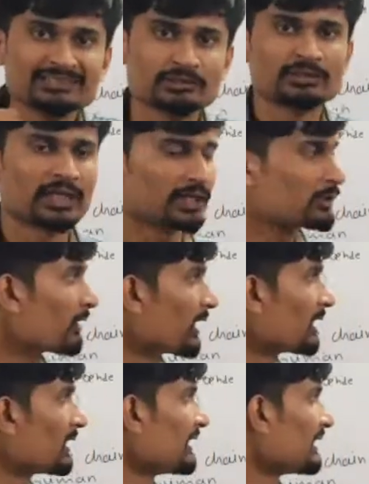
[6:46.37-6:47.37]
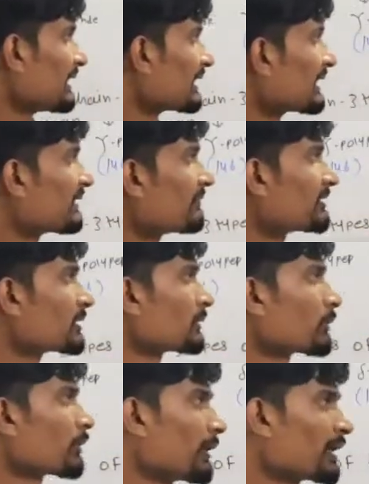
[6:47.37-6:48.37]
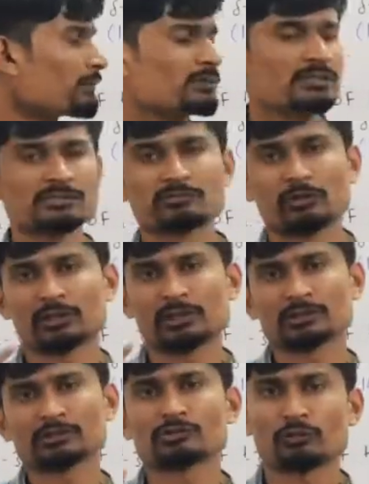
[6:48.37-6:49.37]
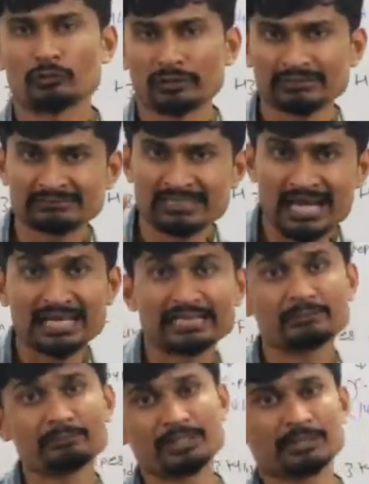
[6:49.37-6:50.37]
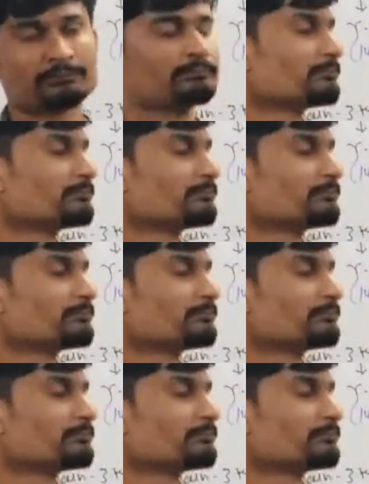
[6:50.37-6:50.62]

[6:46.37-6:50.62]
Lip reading: So that is why decrease in number of RBC is also called as the anemia.